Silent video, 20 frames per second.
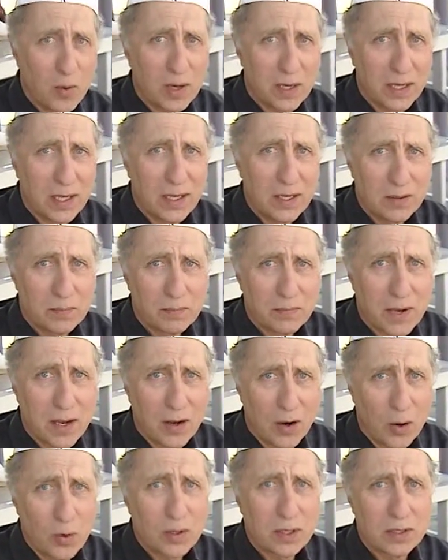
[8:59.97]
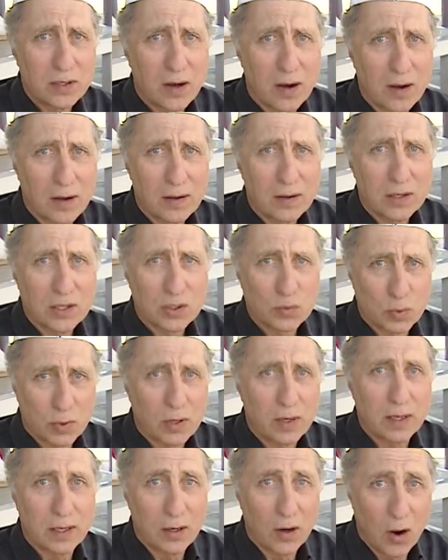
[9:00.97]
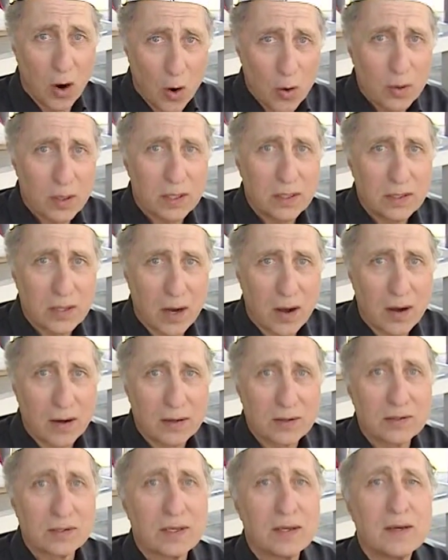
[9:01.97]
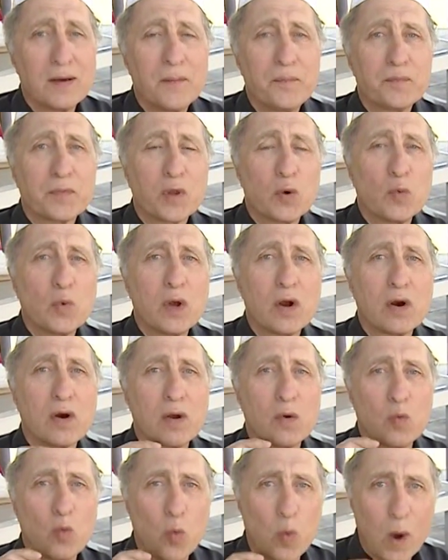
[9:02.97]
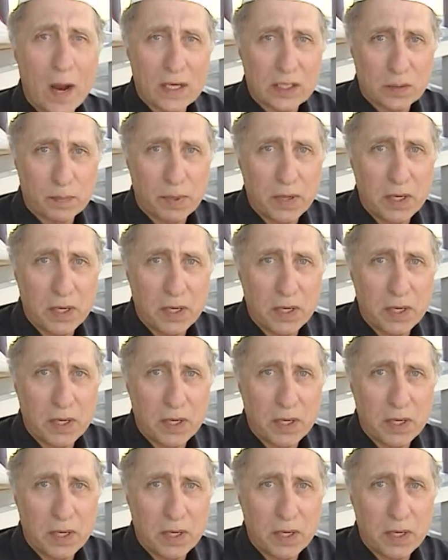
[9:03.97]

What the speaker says: want to eat my Okie Dog, because we're at Okie Dog's. We are at West